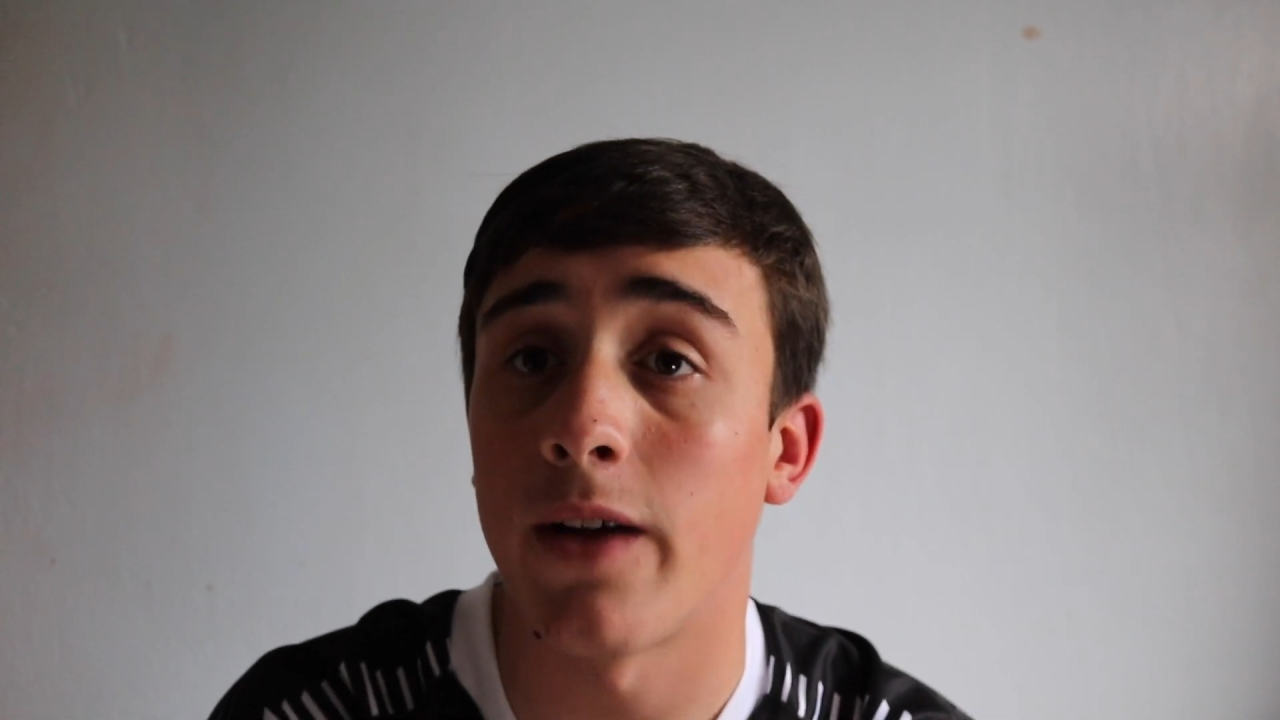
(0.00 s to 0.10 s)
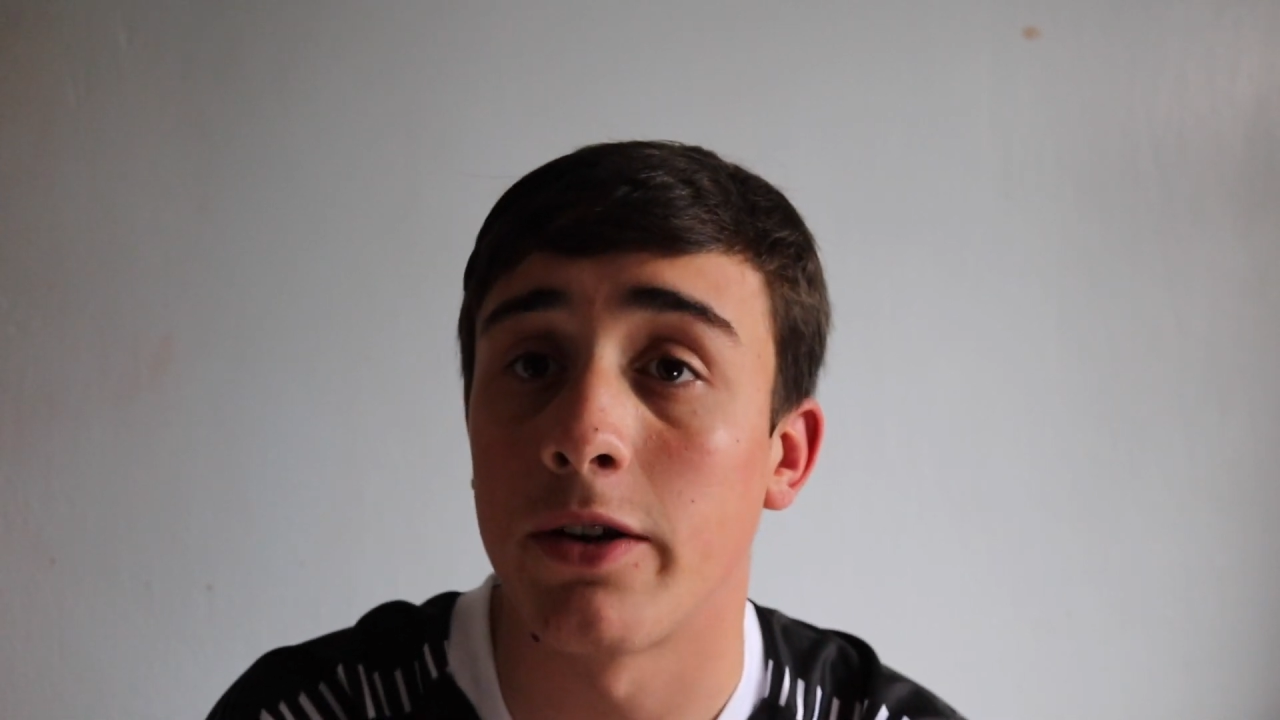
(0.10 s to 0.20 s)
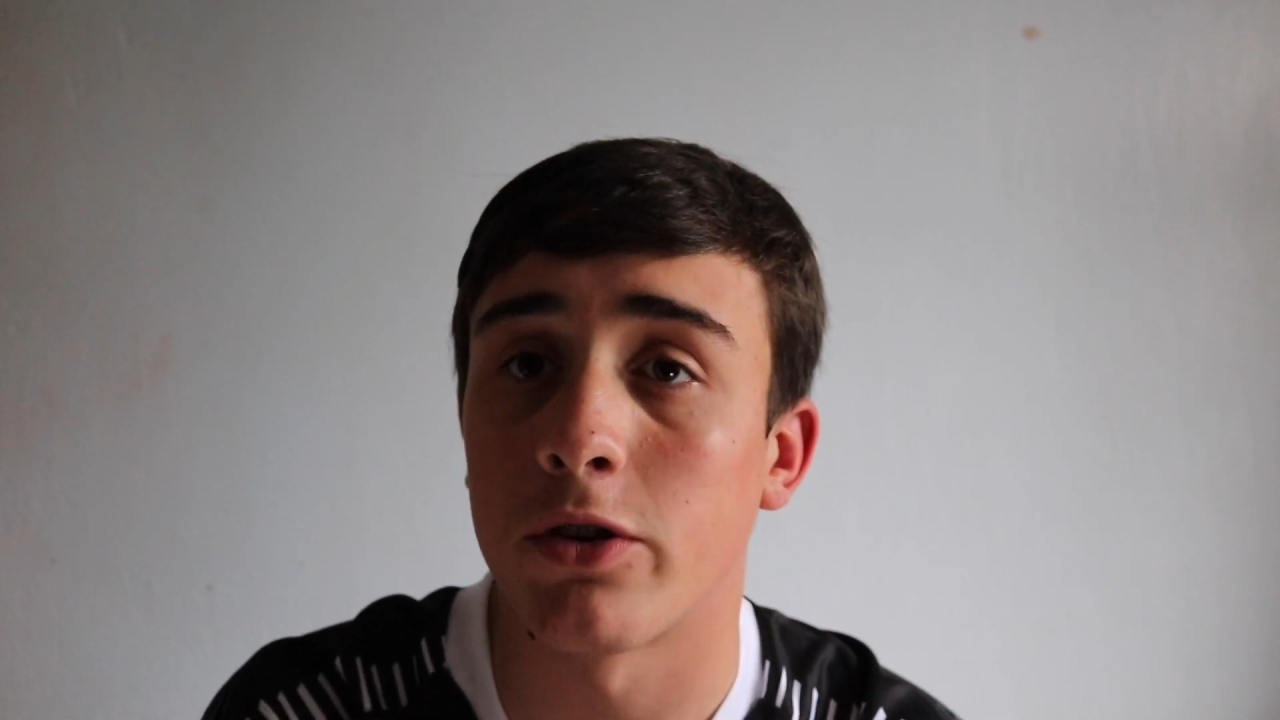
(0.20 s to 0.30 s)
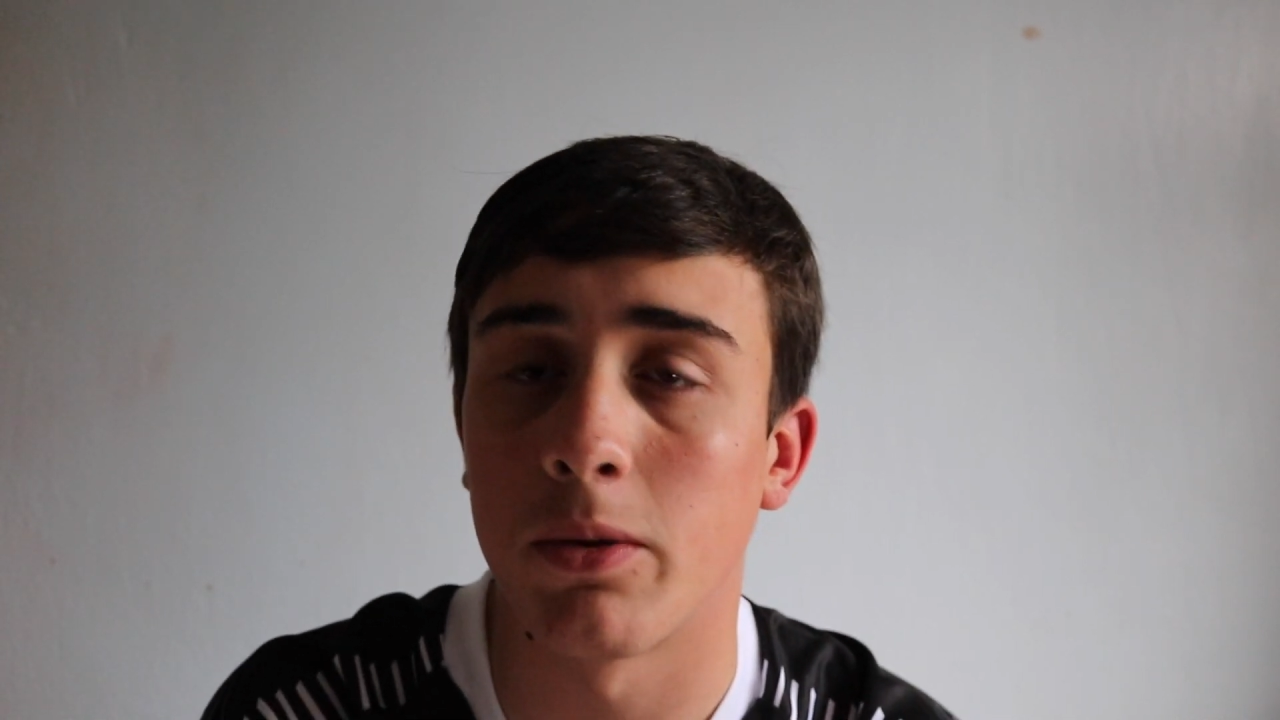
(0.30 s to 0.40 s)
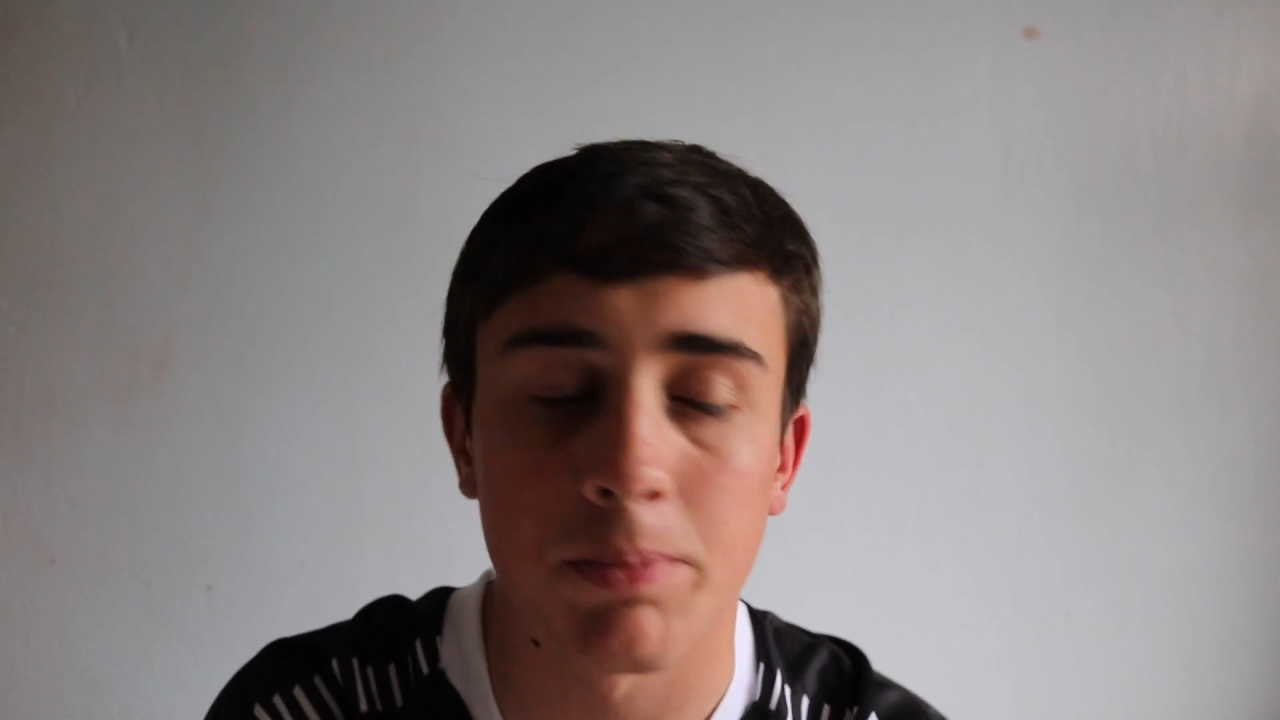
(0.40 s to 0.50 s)

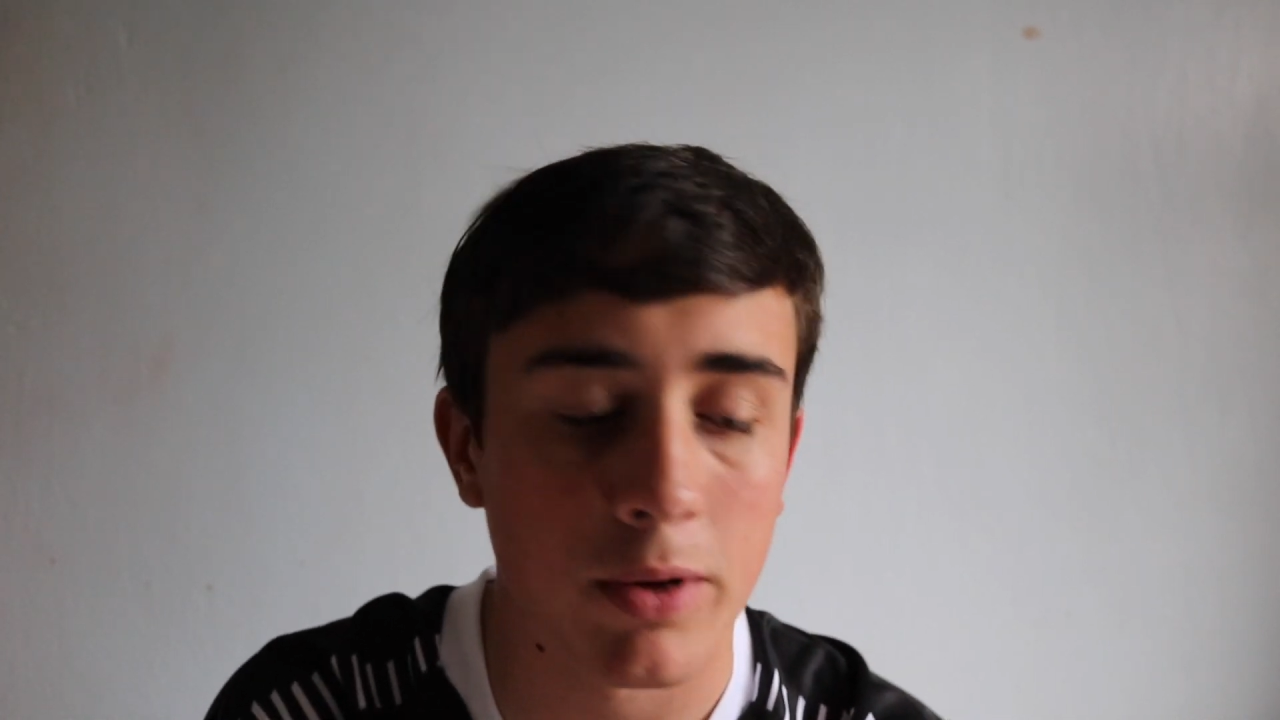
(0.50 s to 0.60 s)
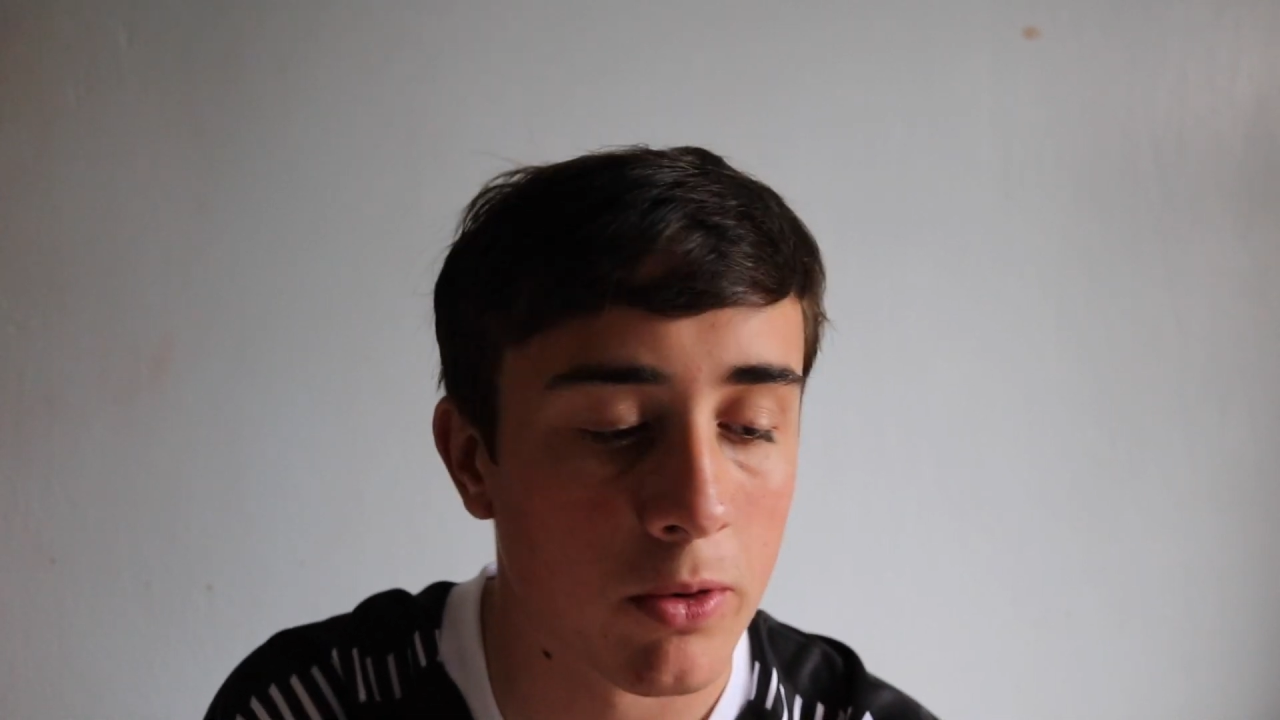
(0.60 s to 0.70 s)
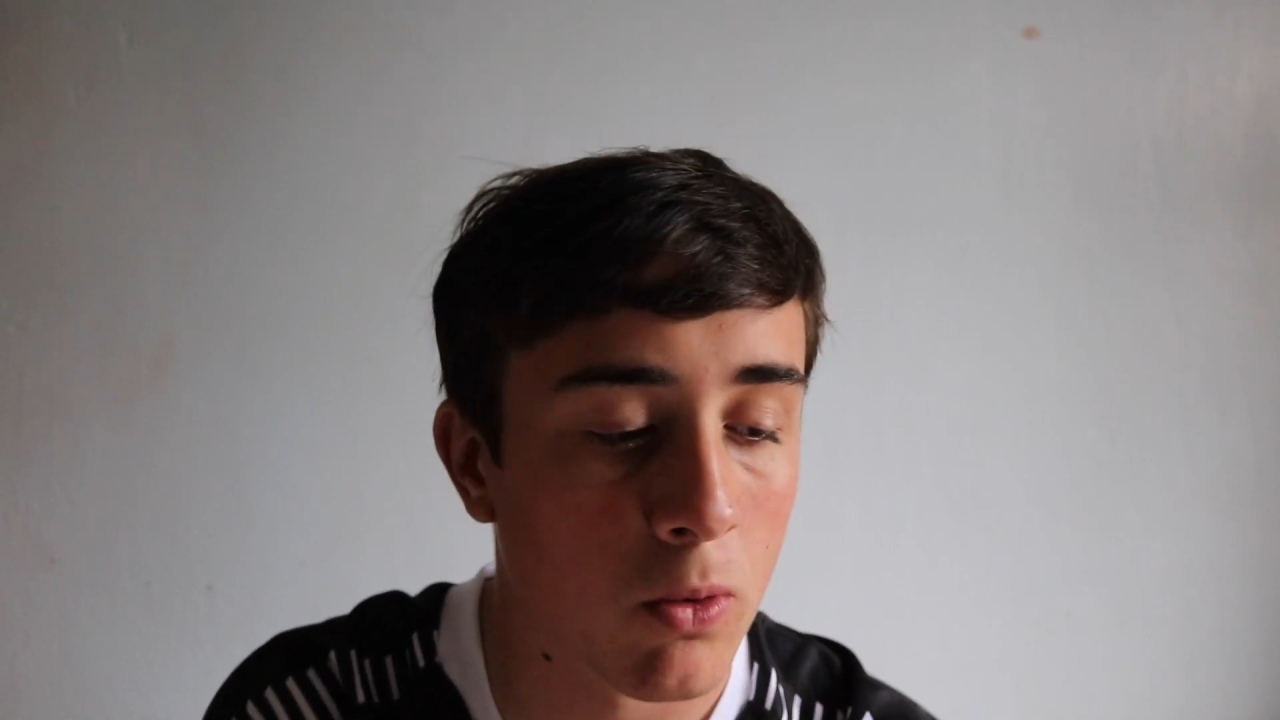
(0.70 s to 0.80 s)
fans up